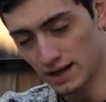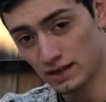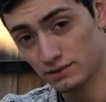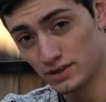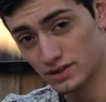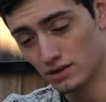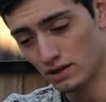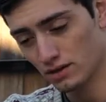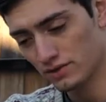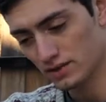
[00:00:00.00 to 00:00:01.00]
Allen wrench in
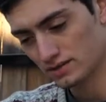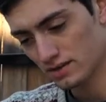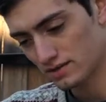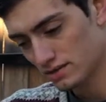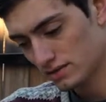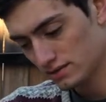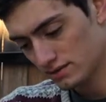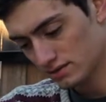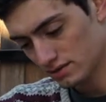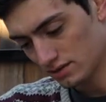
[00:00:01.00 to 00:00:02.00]
all of their accessories,
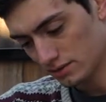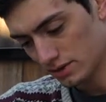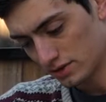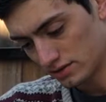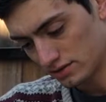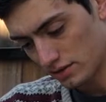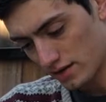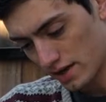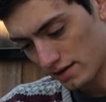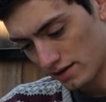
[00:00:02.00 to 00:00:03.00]
so let me go ahead and just throw
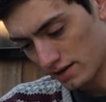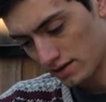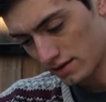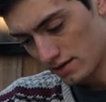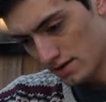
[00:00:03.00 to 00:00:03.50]
that in there.